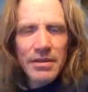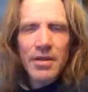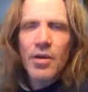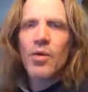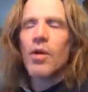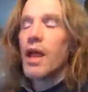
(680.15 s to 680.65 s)
The
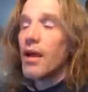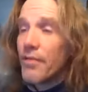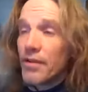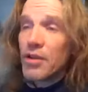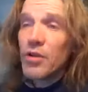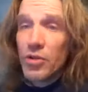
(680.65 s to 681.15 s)
whole
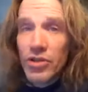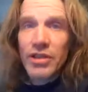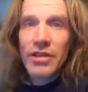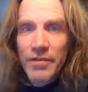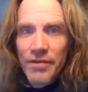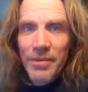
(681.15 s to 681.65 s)

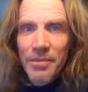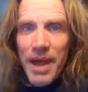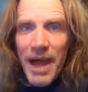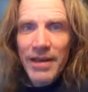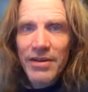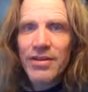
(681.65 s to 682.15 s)
evolution of the
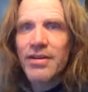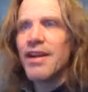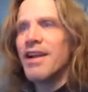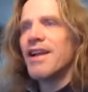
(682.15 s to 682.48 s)
matter